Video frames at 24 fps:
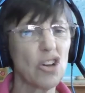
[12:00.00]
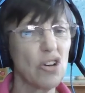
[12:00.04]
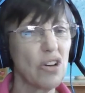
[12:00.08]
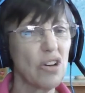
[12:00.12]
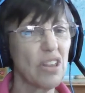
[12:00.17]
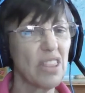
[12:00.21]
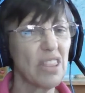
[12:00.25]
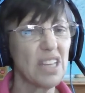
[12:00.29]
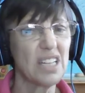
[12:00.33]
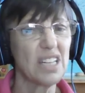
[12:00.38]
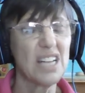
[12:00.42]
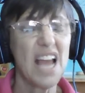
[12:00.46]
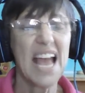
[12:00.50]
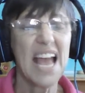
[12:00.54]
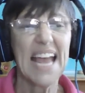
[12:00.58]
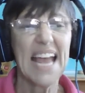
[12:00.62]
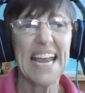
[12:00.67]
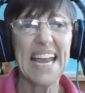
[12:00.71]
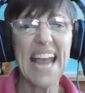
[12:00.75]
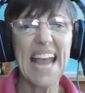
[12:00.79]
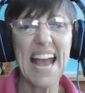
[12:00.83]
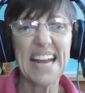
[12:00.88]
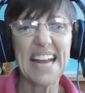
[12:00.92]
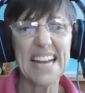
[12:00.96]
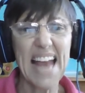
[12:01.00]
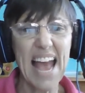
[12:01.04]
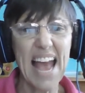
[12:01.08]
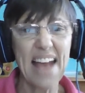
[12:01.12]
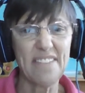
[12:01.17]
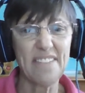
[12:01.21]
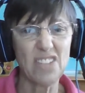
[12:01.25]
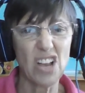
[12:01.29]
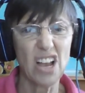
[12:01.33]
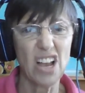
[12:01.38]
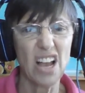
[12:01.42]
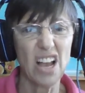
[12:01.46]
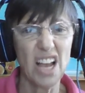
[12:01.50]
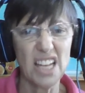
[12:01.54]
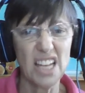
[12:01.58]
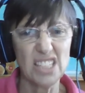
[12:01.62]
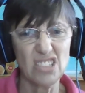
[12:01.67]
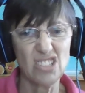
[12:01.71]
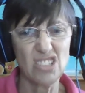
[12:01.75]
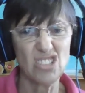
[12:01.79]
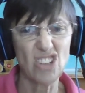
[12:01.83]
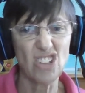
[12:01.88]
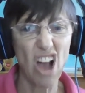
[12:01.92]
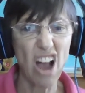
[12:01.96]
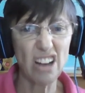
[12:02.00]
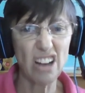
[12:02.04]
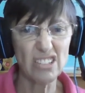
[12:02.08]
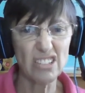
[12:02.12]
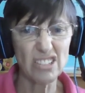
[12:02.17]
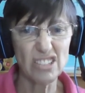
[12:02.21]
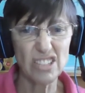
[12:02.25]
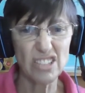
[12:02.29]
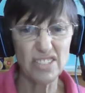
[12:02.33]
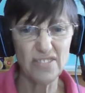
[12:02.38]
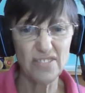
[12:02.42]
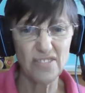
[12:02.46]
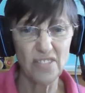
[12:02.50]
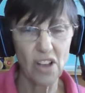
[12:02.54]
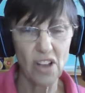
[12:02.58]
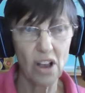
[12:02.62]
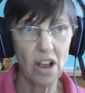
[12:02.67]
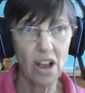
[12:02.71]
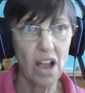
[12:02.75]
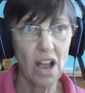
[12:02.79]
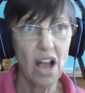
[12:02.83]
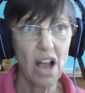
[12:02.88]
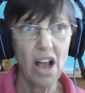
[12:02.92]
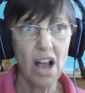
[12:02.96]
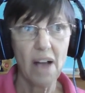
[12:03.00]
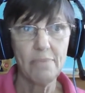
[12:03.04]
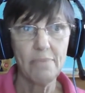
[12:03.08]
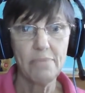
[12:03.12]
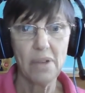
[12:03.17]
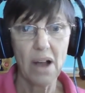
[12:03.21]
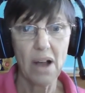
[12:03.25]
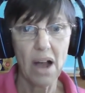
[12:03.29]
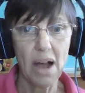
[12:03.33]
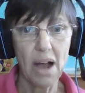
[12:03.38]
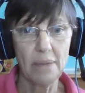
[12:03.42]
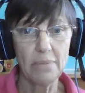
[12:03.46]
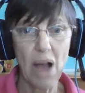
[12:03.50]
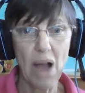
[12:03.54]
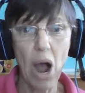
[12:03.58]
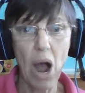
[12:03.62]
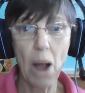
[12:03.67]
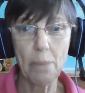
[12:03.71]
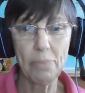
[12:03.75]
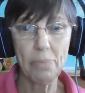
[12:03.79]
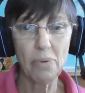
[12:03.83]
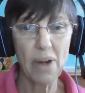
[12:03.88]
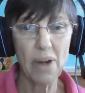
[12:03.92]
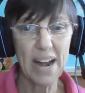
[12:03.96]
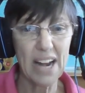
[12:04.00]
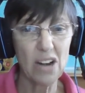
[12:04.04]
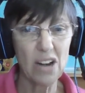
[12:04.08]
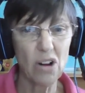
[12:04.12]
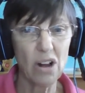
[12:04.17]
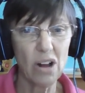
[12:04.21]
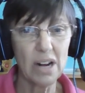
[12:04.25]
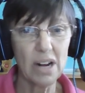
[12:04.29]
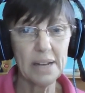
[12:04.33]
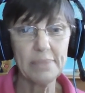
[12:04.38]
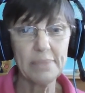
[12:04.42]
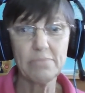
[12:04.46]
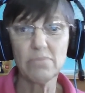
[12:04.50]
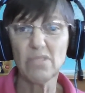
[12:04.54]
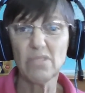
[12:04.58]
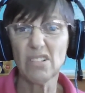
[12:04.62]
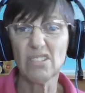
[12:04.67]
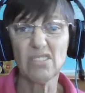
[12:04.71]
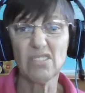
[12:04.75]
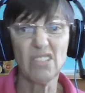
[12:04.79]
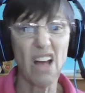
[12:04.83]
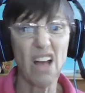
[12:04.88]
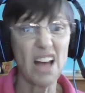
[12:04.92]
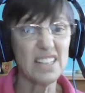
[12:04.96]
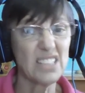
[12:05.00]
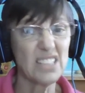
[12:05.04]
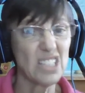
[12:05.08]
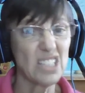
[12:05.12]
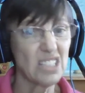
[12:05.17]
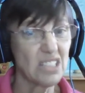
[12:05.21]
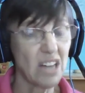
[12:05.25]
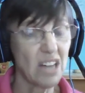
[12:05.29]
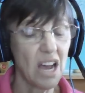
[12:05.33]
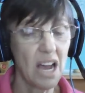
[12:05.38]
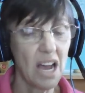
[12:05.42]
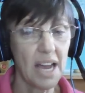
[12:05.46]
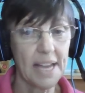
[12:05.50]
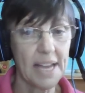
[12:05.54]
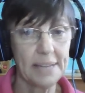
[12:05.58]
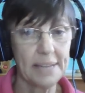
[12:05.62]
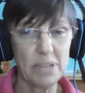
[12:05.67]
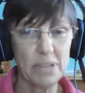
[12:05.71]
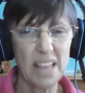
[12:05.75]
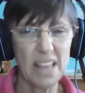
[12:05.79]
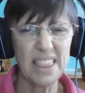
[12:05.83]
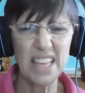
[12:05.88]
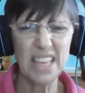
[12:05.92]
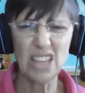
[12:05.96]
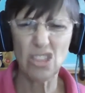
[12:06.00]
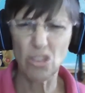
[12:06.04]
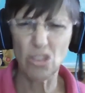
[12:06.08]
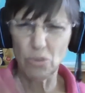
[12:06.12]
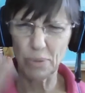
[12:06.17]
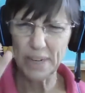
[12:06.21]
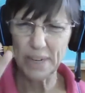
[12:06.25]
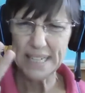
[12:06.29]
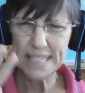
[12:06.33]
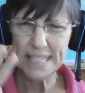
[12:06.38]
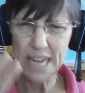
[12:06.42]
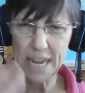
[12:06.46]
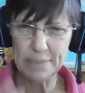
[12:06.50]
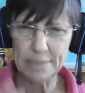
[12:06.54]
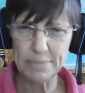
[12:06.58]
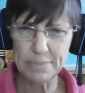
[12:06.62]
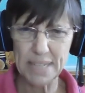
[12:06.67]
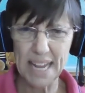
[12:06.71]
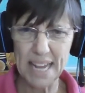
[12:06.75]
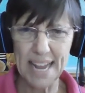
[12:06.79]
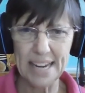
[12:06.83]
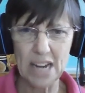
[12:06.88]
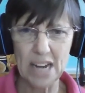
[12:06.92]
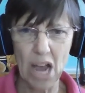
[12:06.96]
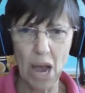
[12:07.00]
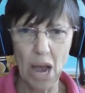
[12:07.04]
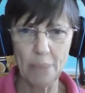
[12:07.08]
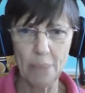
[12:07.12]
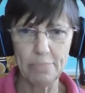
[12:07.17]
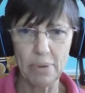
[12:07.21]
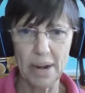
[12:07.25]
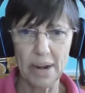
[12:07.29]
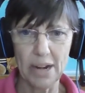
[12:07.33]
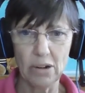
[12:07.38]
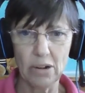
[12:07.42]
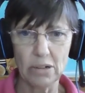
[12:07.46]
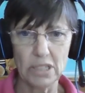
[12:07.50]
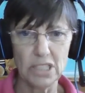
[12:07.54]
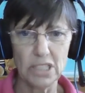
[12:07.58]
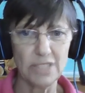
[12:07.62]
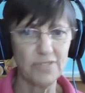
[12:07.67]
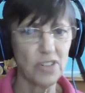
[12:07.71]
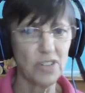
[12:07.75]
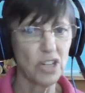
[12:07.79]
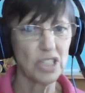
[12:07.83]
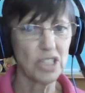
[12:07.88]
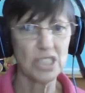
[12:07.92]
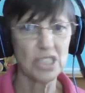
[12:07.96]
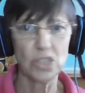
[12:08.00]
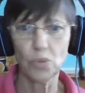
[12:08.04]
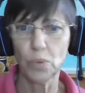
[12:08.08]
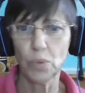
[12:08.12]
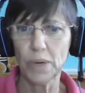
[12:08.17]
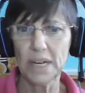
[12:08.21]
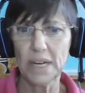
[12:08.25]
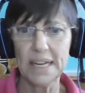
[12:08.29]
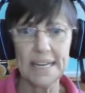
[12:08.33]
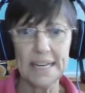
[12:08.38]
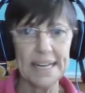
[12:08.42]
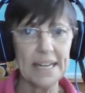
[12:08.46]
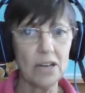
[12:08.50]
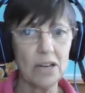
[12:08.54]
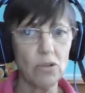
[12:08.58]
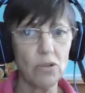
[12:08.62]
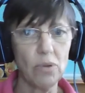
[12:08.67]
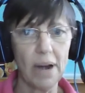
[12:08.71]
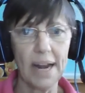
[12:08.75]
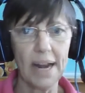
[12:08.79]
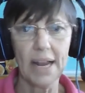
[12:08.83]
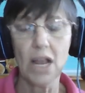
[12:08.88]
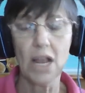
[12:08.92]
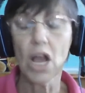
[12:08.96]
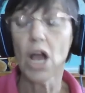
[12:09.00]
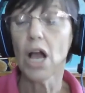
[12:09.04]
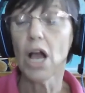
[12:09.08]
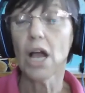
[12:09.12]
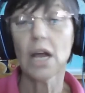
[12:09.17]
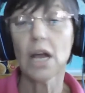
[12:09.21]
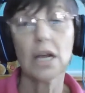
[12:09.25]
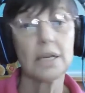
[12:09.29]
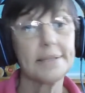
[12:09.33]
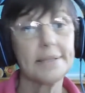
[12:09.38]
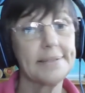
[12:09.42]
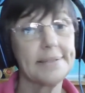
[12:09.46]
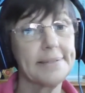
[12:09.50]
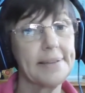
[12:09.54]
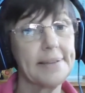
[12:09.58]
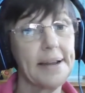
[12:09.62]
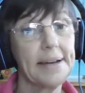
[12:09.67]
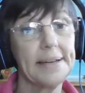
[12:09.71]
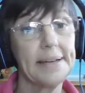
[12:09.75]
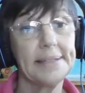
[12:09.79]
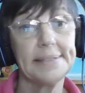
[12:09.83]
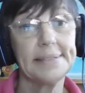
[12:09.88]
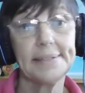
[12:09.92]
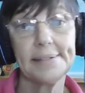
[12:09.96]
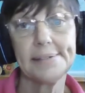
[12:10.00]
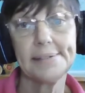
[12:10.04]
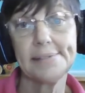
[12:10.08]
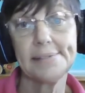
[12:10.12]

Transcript: go to he had to have doctors operate on him lots of times. I think 3 times they had to operate on his foot because it wouldn't heal right. Because Sonny